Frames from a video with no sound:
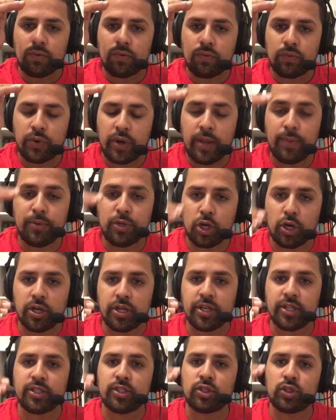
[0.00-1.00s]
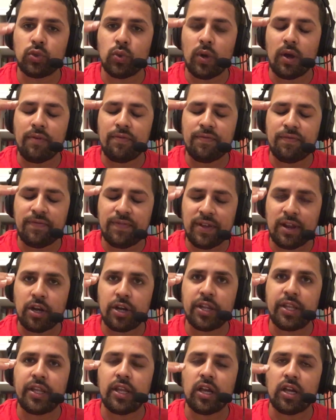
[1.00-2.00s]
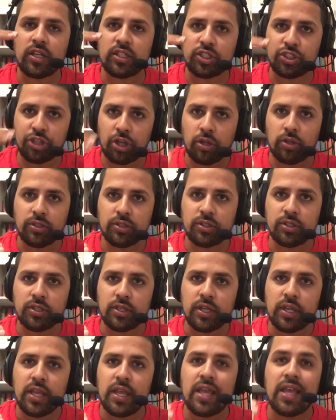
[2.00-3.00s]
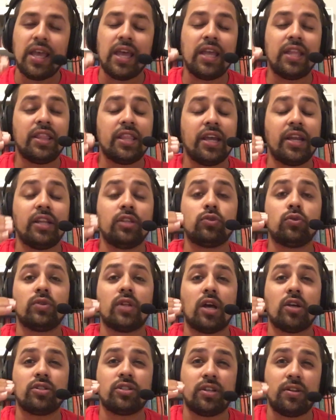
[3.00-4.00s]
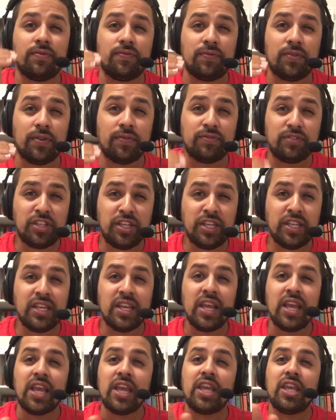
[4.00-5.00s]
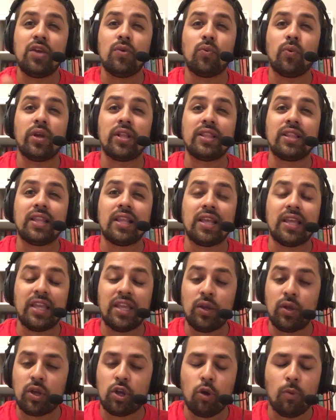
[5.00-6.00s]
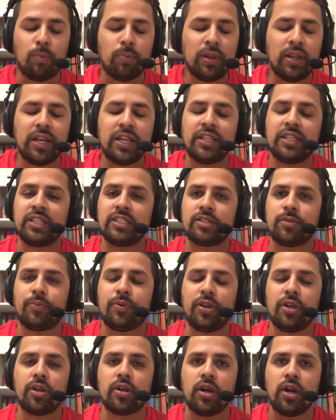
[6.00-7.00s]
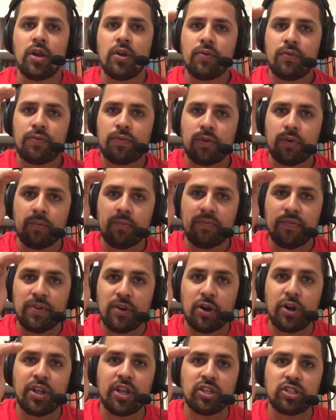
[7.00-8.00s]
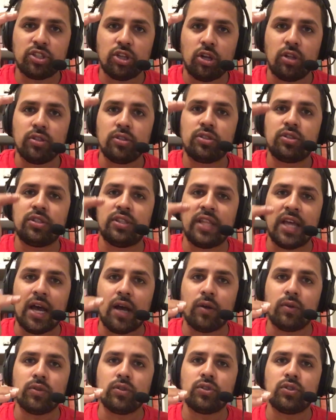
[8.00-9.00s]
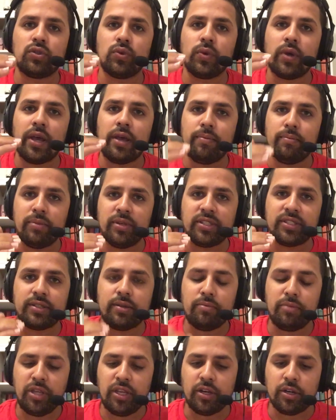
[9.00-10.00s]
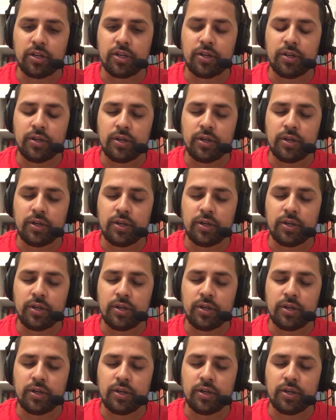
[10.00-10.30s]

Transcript: rape charges to a felony assault. And then in 2015, it went it completely disappeared from felony assault down to a misdemeanor.